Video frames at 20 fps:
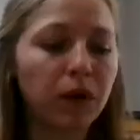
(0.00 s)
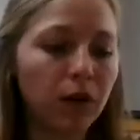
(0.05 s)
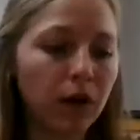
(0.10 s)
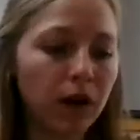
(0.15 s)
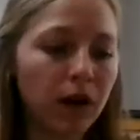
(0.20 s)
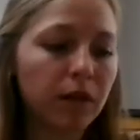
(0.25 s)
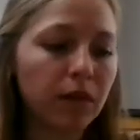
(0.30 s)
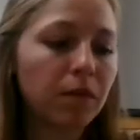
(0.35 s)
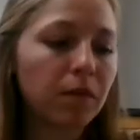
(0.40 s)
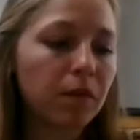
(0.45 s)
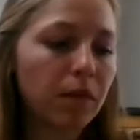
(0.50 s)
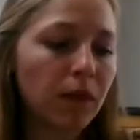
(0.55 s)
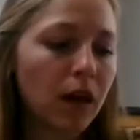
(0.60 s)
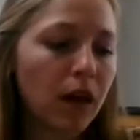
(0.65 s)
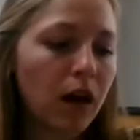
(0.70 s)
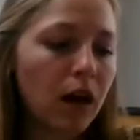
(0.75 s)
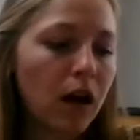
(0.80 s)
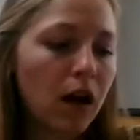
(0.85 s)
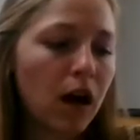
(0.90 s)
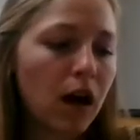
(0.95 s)
be great.
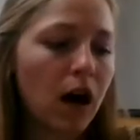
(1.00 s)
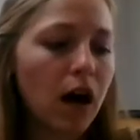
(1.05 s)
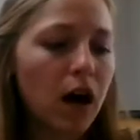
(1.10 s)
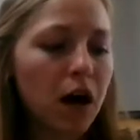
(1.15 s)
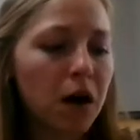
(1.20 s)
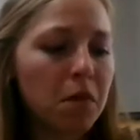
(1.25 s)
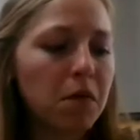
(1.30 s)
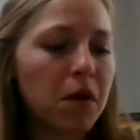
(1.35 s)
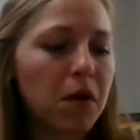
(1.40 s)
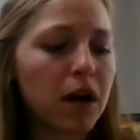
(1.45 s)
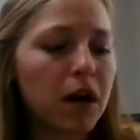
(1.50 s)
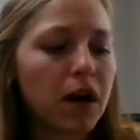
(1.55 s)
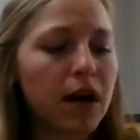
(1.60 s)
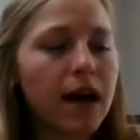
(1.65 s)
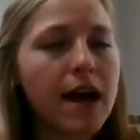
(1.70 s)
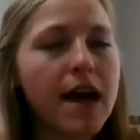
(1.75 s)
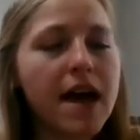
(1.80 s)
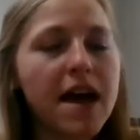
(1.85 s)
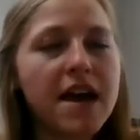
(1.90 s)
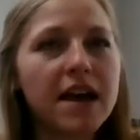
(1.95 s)

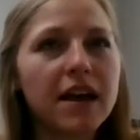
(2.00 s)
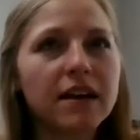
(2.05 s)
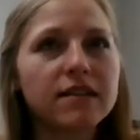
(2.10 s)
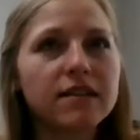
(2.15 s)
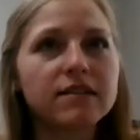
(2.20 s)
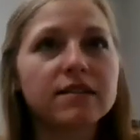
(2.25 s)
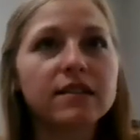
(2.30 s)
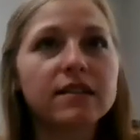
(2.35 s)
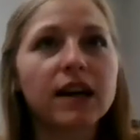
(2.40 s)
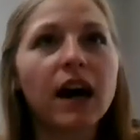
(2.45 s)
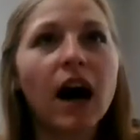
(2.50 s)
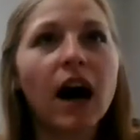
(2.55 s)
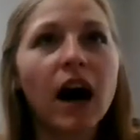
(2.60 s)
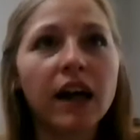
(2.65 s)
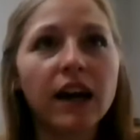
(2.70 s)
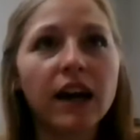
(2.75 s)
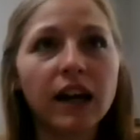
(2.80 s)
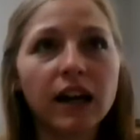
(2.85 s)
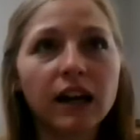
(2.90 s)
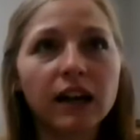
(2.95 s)
Is
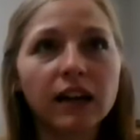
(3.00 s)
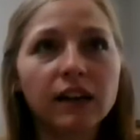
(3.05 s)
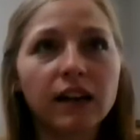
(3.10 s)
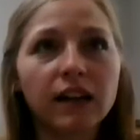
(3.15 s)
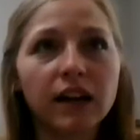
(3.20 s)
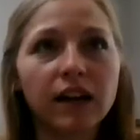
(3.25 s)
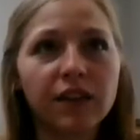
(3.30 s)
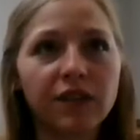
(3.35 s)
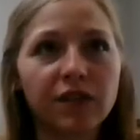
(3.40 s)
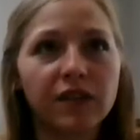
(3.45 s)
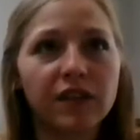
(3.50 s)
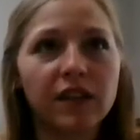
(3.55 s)
cutting, like,